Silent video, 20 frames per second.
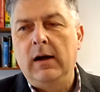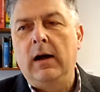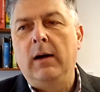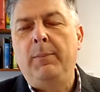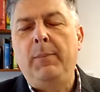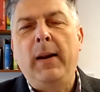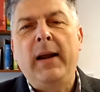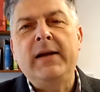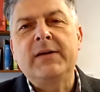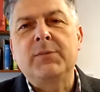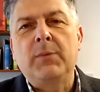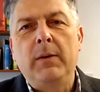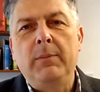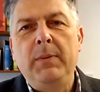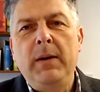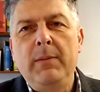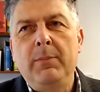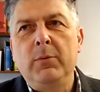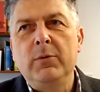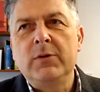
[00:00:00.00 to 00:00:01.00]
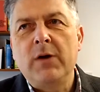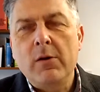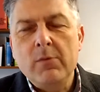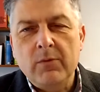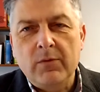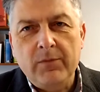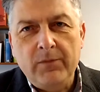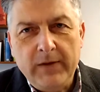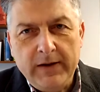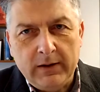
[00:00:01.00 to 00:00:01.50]
A place where people
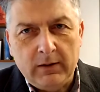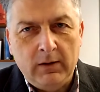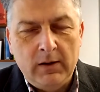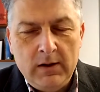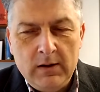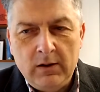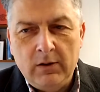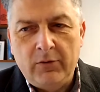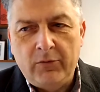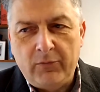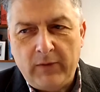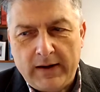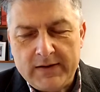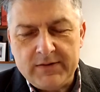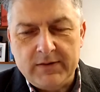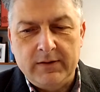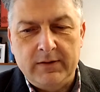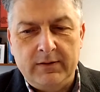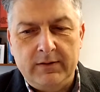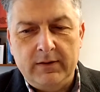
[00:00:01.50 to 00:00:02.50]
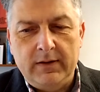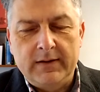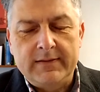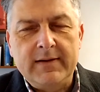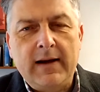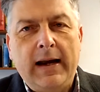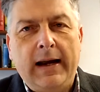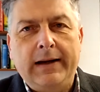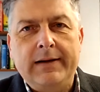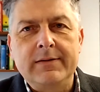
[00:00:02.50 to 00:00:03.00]
don't feel threatened,
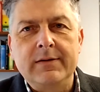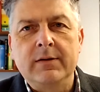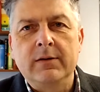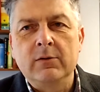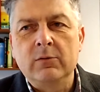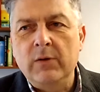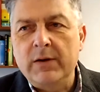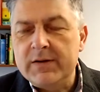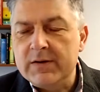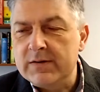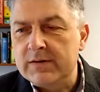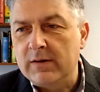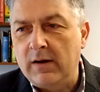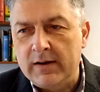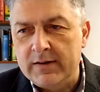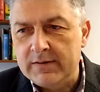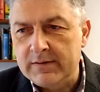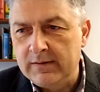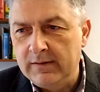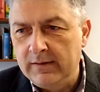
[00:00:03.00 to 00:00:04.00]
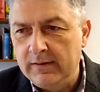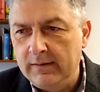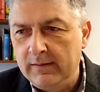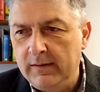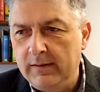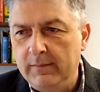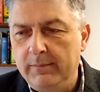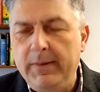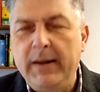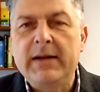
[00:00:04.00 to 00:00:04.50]
attacked, criticized,
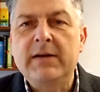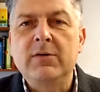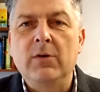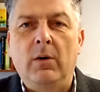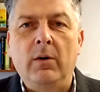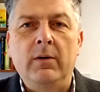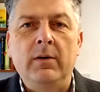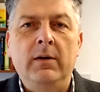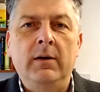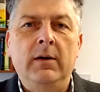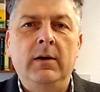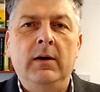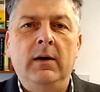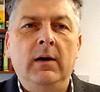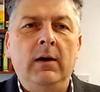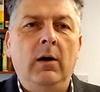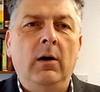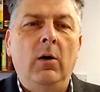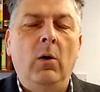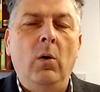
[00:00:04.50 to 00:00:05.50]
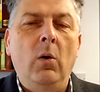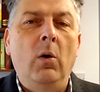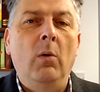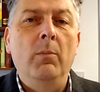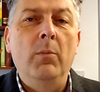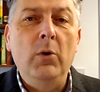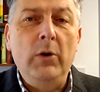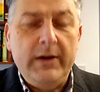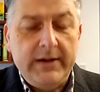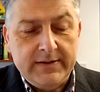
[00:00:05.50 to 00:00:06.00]
picked on, or
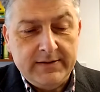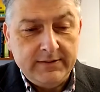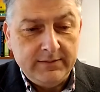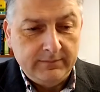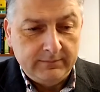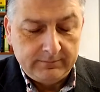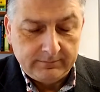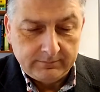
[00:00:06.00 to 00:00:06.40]
bullied.